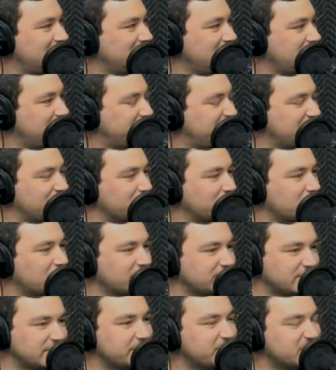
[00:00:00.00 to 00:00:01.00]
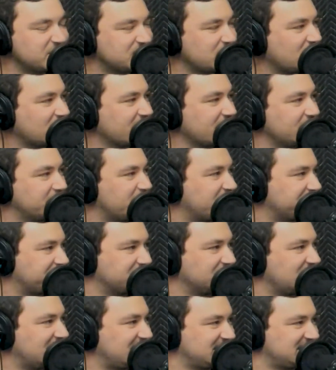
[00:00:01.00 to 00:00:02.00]
Peter, what have we been talking about for
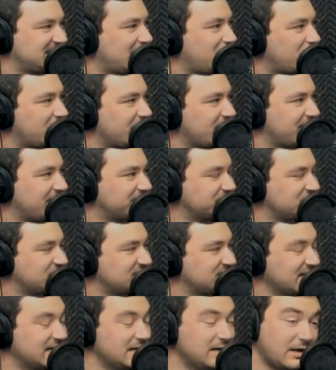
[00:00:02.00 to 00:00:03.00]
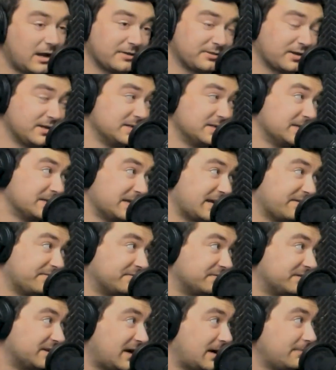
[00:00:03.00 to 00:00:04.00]
the last hour and a half? It's just like, I thought you didn't
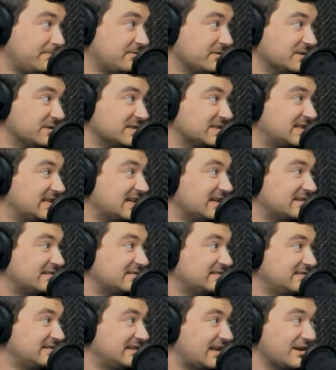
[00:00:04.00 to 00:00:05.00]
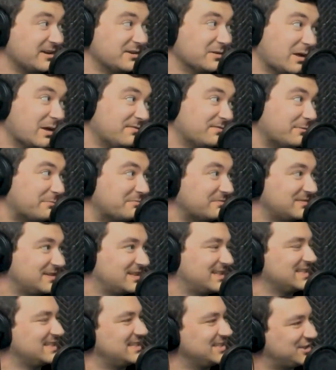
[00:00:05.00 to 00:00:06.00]
have time for this kid now mm-hmm. you love him.
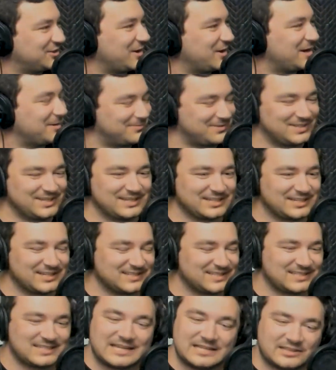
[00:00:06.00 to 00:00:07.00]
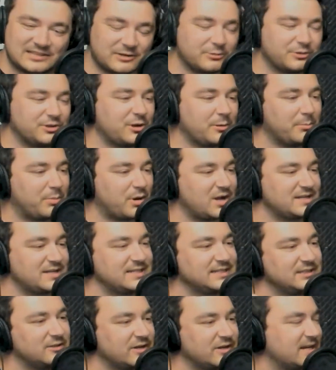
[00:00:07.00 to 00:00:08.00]
Yeah, because he's straight up because they're they're
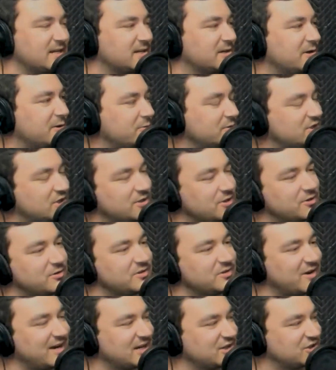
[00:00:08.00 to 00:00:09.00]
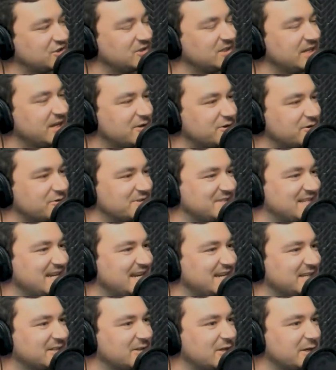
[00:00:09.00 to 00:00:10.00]
bonding, they're getting to know each other, and they're yeah. actually
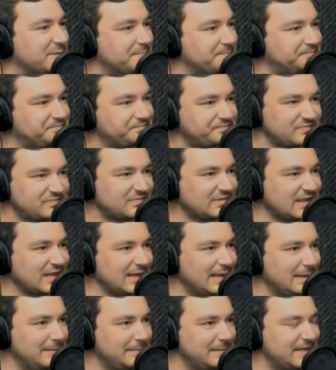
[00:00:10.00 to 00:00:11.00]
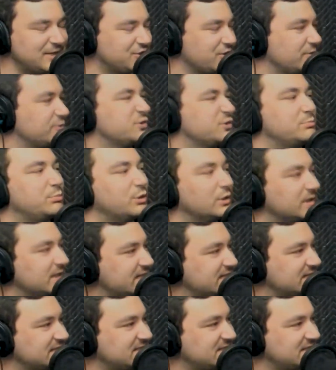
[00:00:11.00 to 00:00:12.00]
understanding like each other's
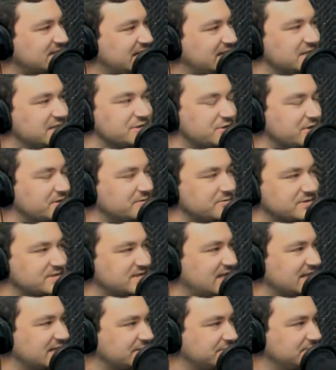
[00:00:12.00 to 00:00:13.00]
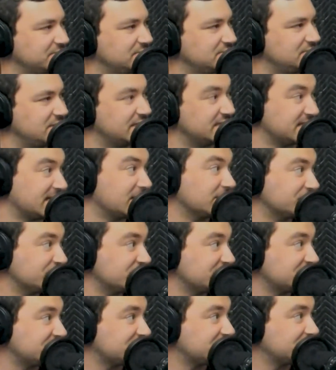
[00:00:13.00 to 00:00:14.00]
brilliance and each other's like intelligence.